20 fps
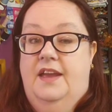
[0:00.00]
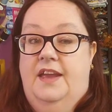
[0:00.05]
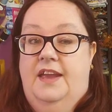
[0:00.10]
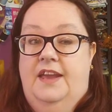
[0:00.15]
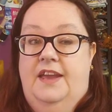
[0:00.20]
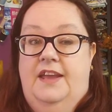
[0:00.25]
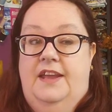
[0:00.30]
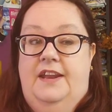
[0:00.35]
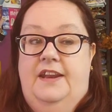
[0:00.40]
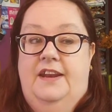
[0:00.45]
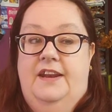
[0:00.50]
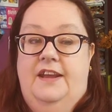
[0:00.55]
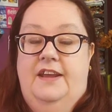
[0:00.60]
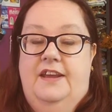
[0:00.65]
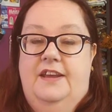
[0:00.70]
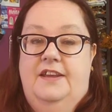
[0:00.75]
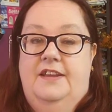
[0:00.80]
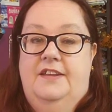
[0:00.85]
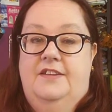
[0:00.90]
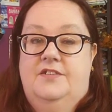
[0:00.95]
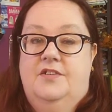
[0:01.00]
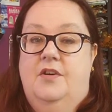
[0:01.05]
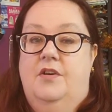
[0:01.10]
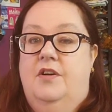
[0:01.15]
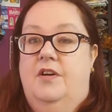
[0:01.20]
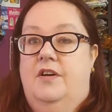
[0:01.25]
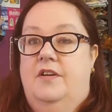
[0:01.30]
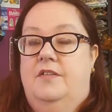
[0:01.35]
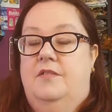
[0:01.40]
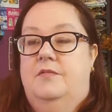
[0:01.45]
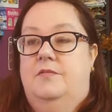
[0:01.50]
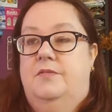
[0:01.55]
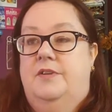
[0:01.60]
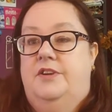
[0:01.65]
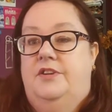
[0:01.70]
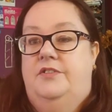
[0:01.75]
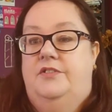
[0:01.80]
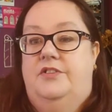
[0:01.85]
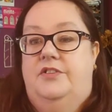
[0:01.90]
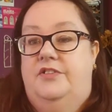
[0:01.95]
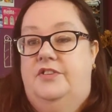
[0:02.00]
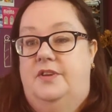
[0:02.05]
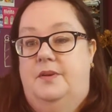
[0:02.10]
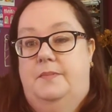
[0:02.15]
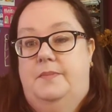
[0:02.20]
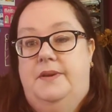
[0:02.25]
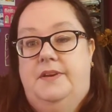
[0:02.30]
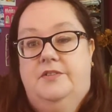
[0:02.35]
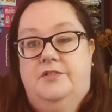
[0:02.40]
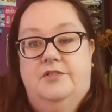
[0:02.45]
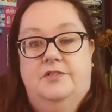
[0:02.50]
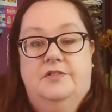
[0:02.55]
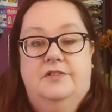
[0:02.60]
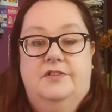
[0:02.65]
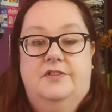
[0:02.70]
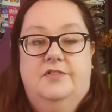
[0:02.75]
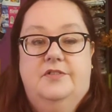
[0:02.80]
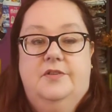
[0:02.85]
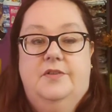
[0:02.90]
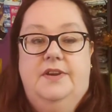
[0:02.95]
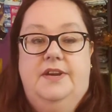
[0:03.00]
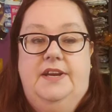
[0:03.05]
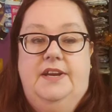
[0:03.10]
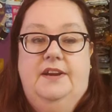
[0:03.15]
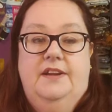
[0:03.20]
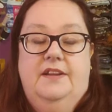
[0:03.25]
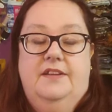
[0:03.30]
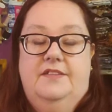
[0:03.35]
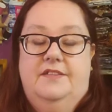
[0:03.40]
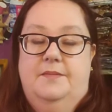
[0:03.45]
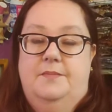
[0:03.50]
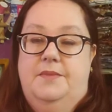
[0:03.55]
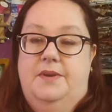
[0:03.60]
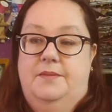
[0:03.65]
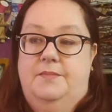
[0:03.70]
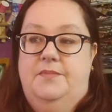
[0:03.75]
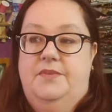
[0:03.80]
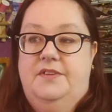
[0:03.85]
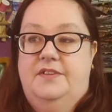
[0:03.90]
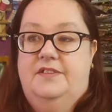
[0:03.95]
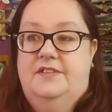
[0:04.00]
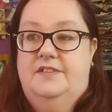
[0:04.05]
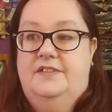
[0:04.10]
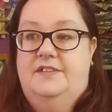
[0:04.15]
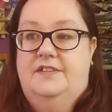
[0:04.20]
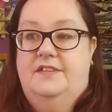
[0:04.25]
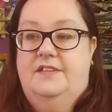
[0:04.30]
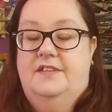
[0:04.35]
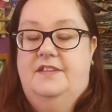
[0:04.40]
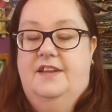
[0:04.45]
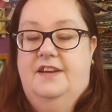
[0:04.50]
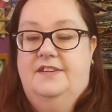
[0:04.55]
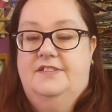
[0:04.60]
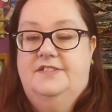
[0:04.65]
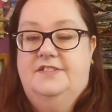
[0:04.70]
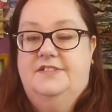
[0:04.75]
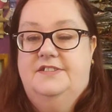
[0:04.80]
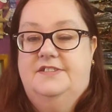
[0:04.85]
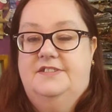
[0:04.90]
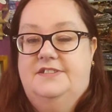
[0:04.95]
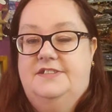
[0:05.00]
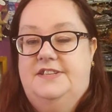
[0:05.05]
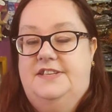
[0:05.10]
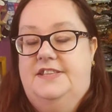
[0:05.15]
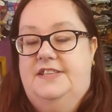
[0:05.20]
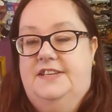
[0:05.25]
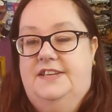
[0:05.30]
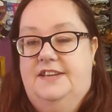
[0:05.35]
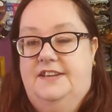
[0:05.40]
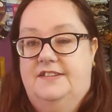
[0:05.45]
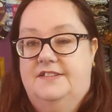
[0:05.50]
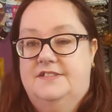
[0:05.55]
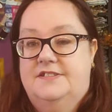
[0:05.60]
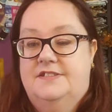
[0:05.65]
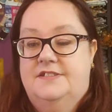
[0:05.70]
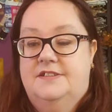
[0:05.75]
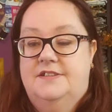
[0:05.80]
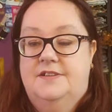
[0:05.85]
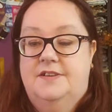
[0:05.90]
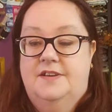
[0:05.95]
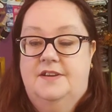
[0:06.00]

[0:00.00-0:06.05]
And it's hard when you just see a picture on a screen. Sometimes it's nice to see things